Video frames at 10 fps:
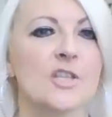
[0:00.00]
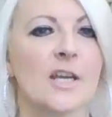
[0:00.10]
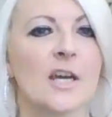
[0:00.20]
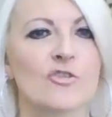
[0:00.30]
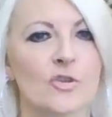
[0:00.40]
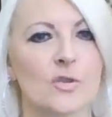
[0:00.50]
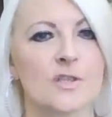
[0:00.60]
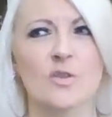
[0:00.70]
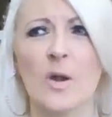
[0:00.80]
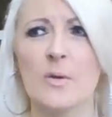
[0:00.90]
you get through
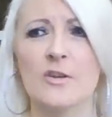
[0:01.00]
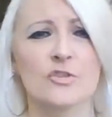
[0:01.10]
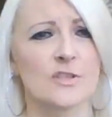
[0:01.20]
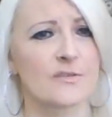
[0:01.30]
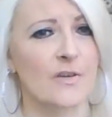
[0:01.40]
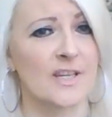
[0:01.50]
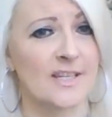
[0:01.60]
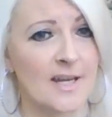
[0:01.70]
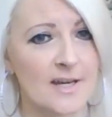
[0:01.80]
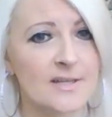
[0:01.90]
this, so I went through this for
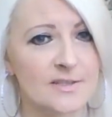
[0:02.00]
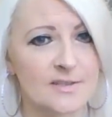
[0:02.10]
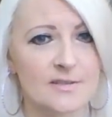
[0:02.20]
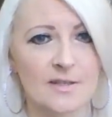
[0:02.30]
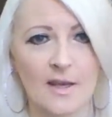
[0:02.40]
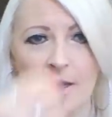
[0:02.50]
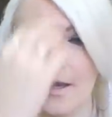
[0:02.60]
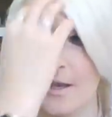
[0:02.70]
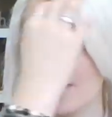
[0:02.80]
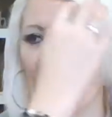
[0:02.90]
years,
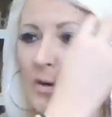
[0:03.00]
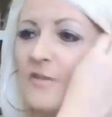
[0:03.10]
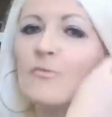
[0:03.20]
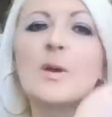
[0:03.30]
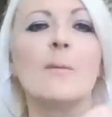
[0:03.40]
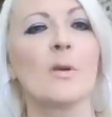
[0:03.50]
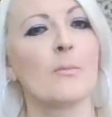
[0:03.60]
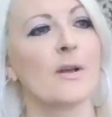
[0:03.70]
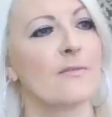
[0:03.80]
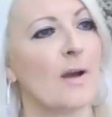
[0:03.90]
you know, and even people in
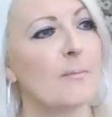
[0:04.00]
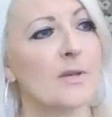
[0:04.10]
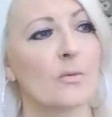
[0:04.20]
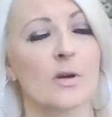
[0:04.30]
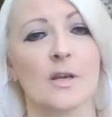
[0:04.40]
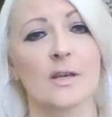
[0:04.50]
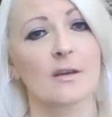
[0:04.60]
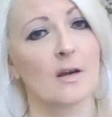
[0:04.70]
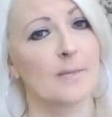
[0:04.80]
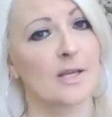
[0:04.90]
my family were
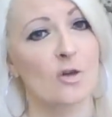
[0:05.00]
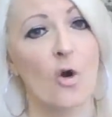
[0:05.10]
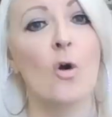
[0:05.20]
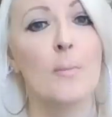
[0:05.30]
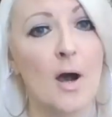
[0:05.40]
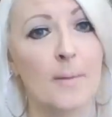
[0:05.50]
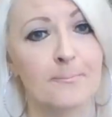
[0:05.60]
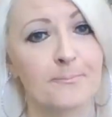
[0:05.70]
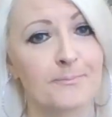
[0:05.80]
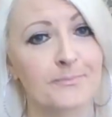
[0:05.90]
like, I mean, come
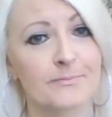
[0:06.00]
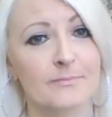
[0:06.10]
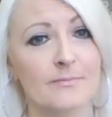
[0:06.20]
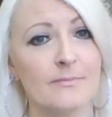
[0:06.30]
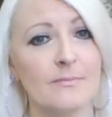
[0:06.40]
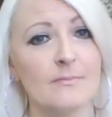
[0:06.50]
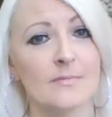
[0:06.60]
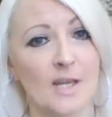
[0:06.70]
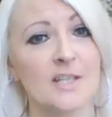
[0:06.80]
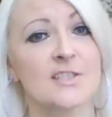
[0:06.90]
on,
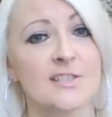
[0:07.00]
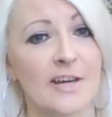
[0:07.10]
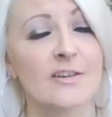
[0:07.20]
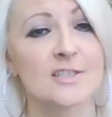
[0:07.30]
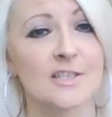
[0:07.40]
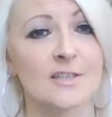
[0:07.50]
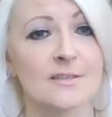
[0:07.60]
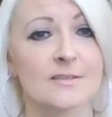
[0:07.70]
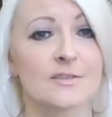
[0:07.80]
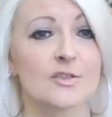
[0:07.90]
like seriously,
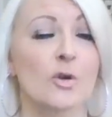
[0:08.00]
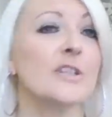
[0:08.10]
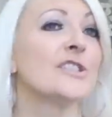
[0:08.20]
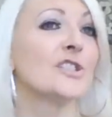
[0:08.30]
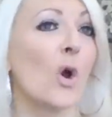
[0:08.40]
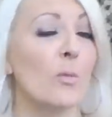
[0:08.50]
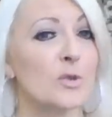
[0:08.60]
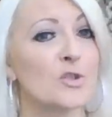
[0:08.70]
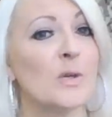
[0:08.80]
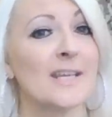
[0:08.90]
there's only so
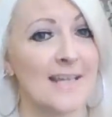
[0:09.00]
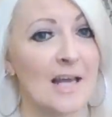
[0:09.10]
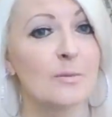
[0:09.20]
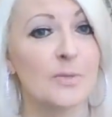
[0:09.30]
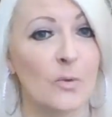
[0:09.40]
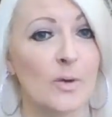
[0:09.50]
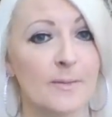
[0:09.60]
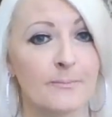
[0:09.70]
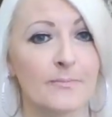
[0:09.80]
much we can help you with.